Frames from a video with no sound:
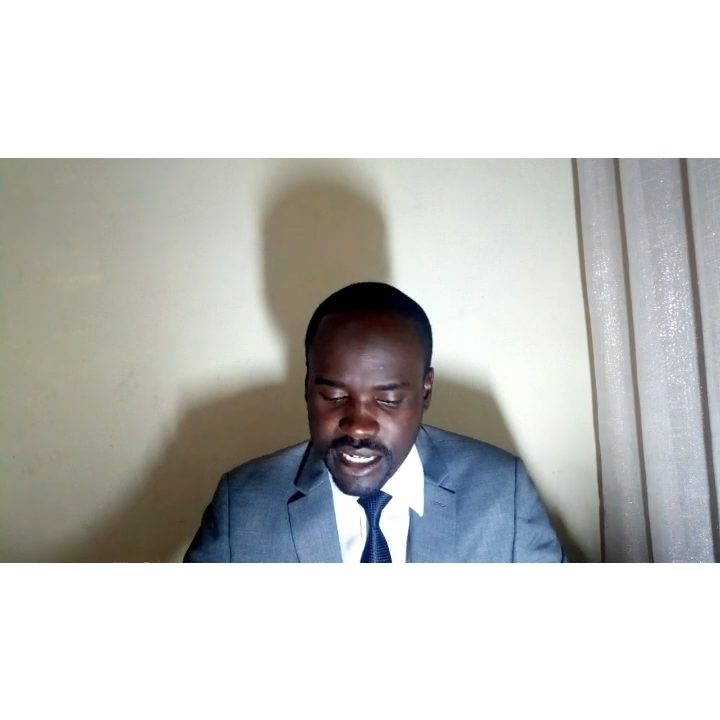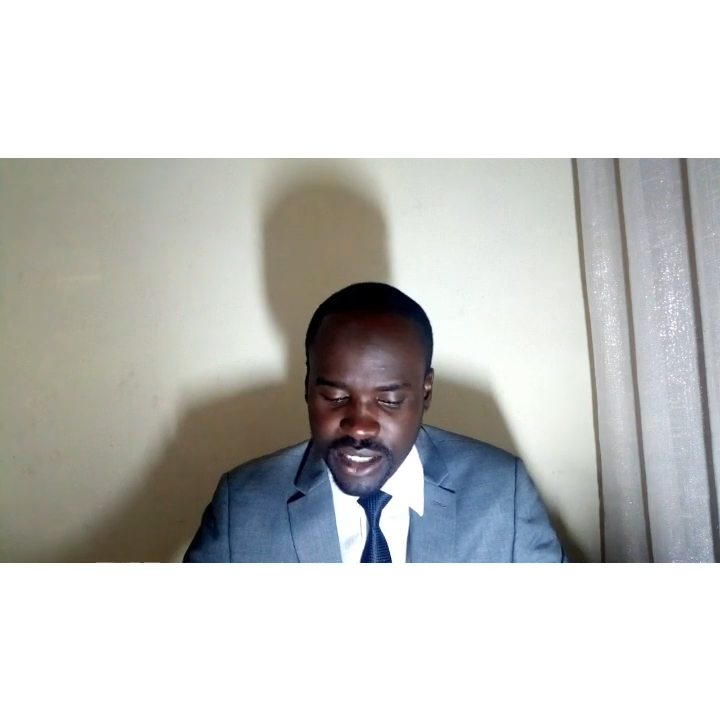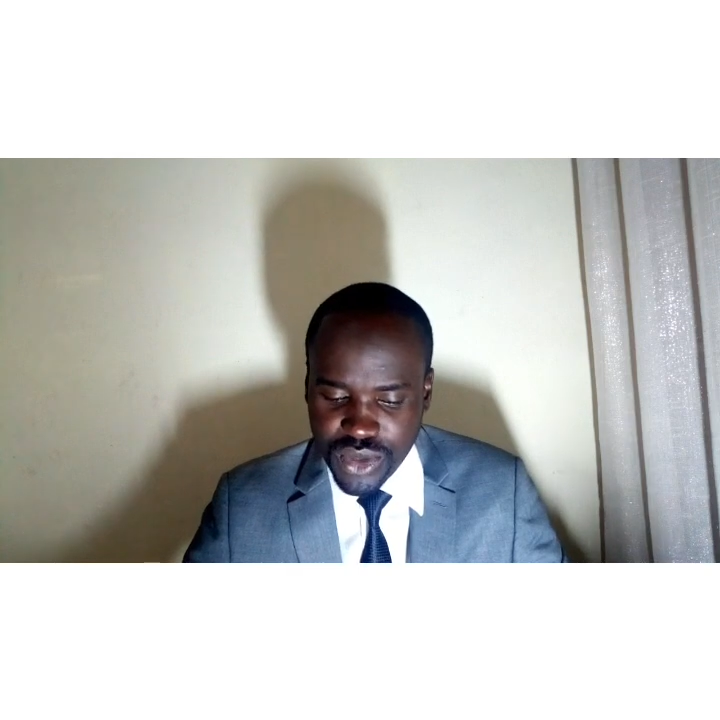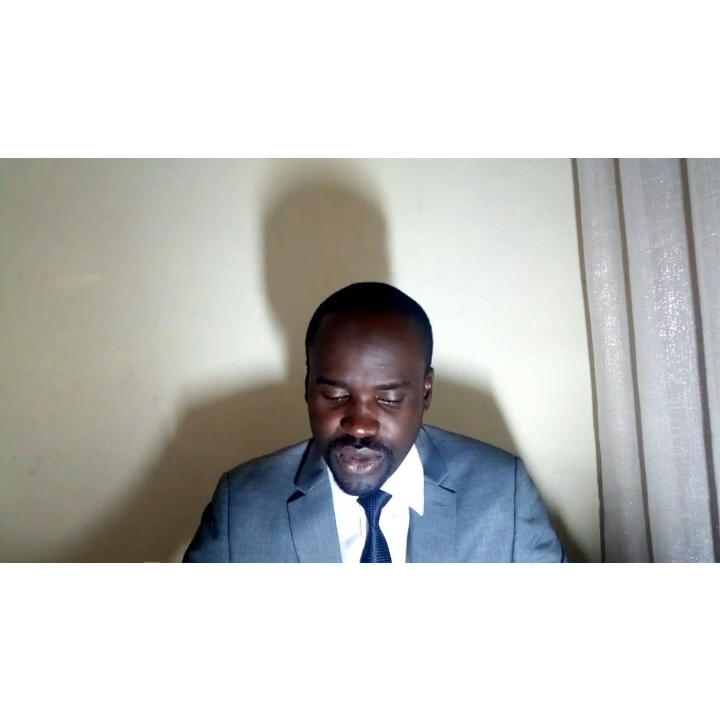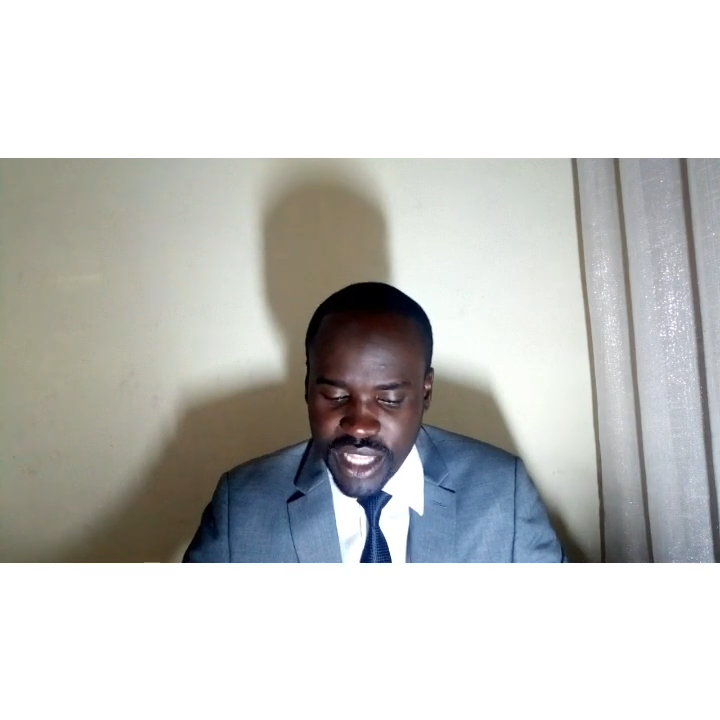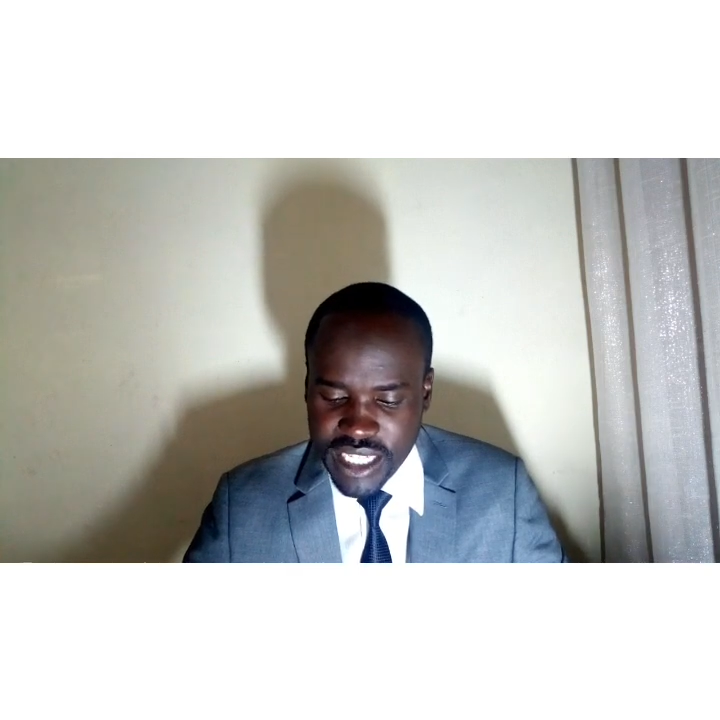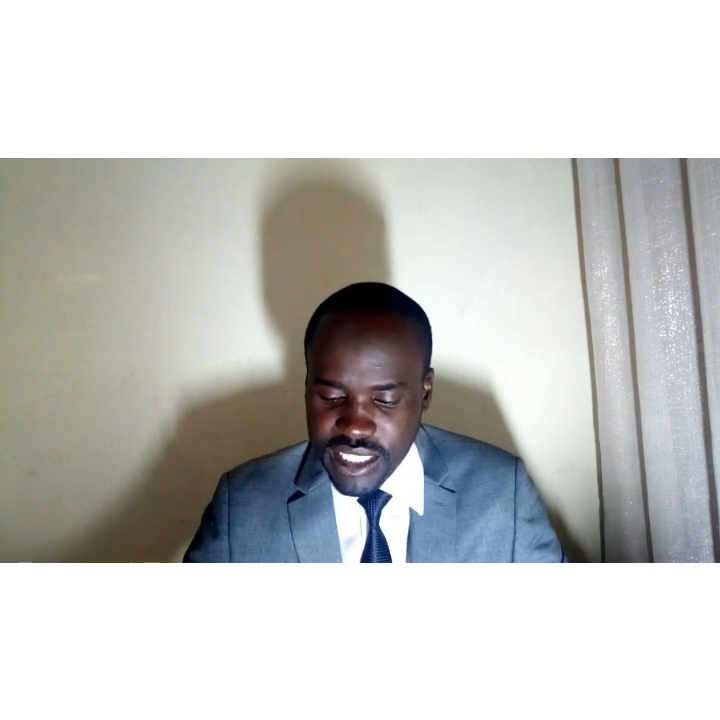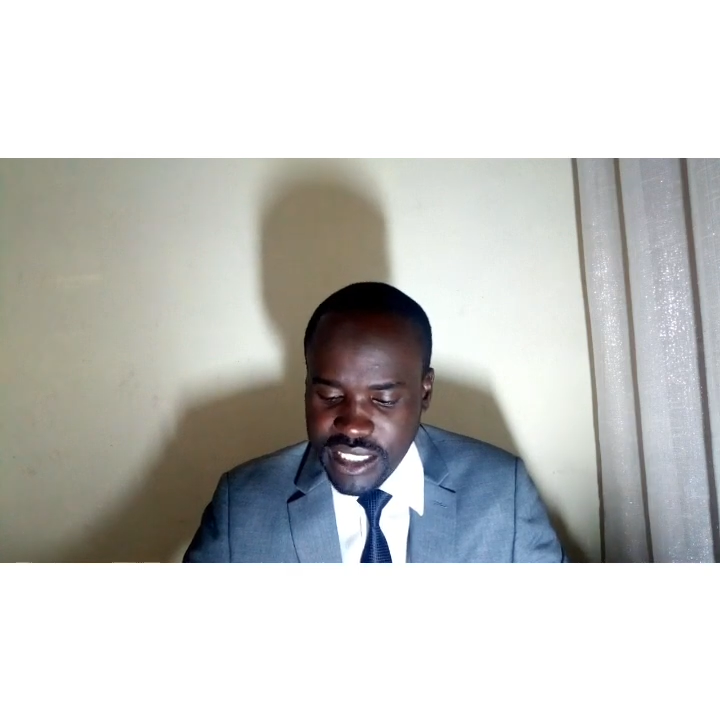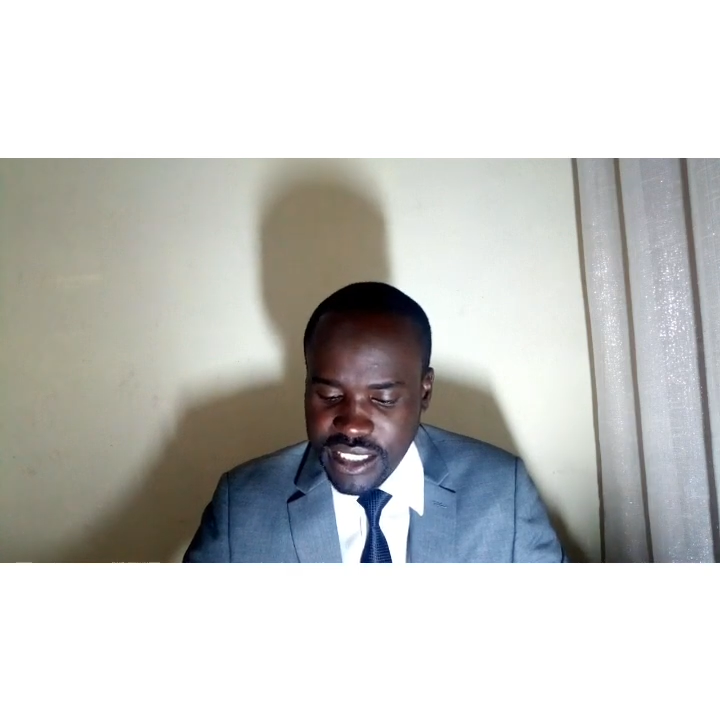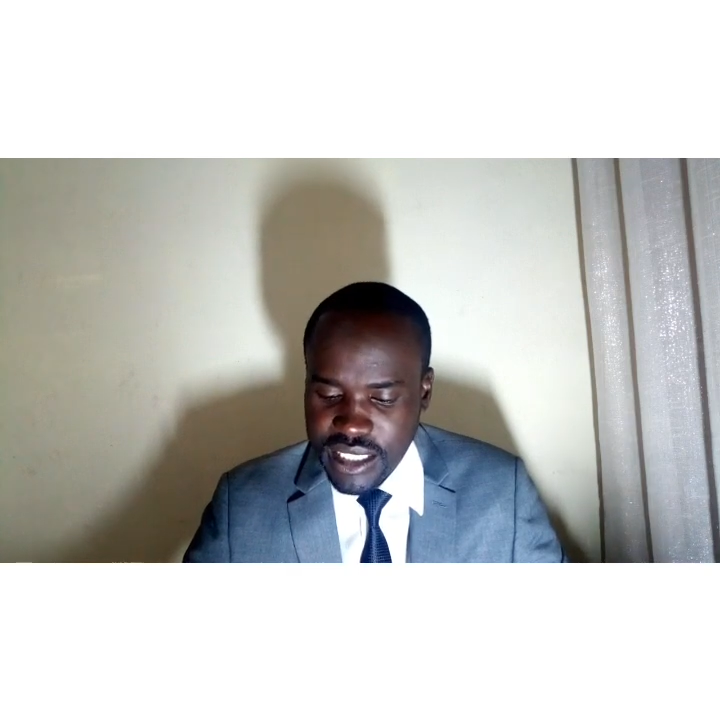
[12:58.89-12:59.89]
So that
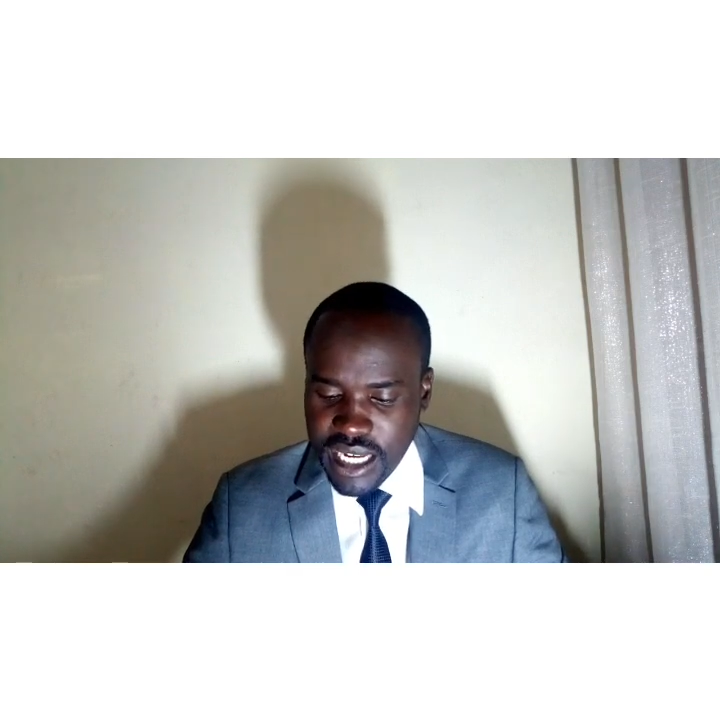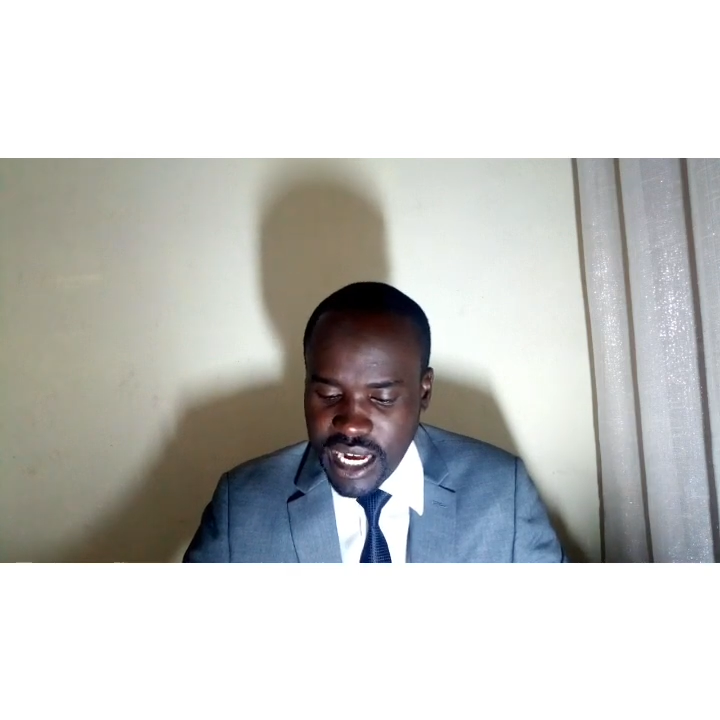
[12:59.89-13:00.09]
is